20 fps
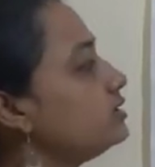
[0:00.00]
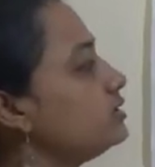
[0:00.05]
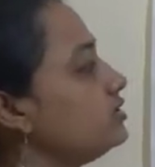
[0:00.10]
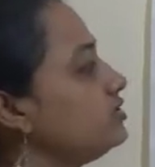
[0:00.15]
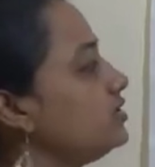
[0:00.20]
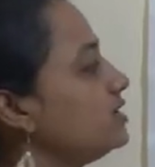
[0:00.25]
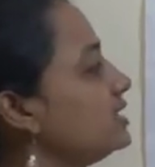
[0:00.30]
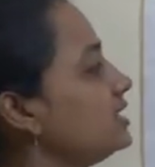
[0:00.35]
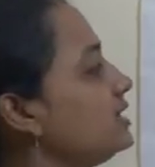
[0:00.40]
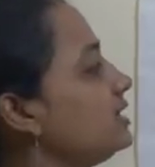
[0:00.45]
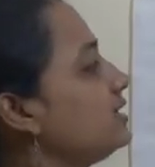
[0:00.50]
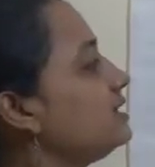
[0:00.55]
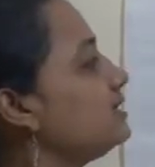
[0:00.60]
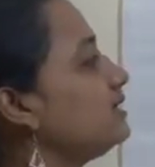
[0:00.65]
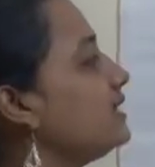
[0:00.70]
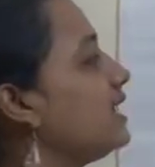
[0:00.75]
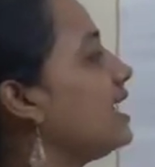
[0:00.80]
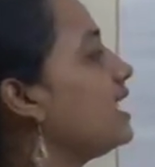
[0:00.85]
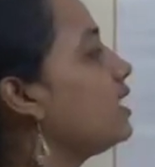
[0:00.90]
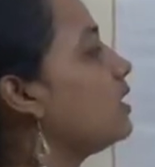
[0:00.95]
Just
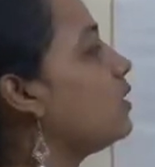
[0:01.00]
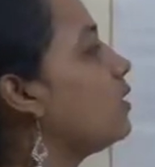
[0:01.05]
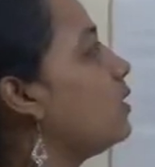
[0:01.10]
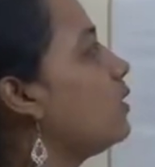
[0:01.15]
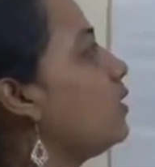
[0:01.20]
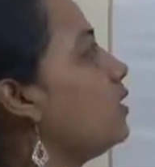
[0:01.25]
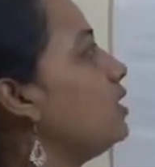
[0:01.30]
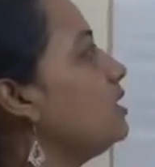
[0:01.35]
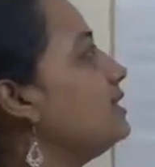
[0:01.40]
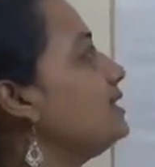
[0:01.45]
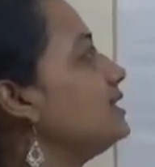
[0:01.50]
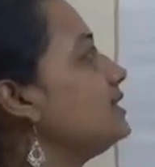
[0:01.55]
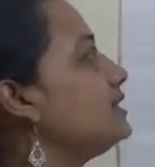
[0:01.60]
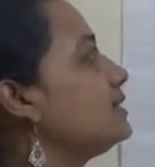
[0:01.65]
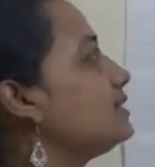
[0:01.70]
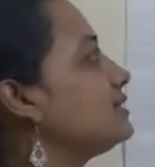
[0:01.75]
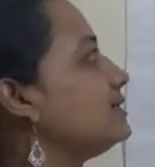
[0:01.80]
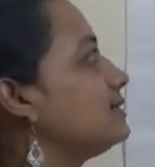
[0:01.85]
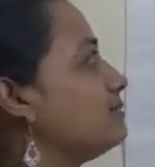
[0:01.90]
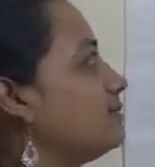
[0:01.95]
take all
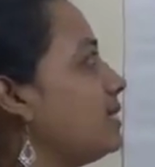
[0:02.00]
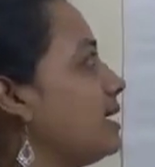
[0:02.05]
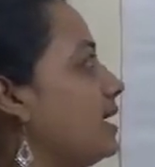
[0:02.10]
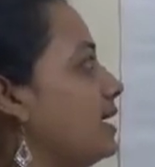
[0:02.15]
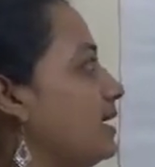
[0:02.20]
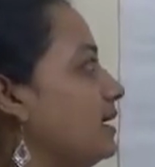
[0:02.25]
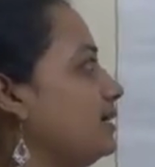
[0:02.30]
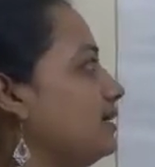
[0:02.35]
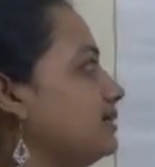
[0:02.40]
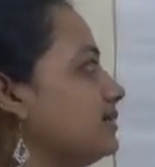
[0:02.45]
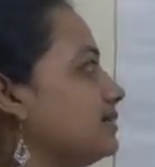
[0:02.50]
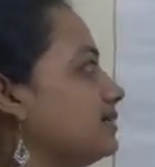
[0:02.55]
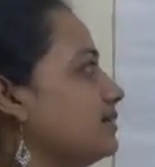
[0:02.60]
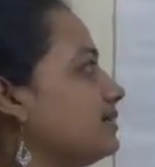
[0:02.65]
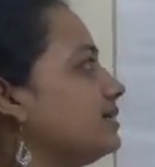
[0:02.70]
these marks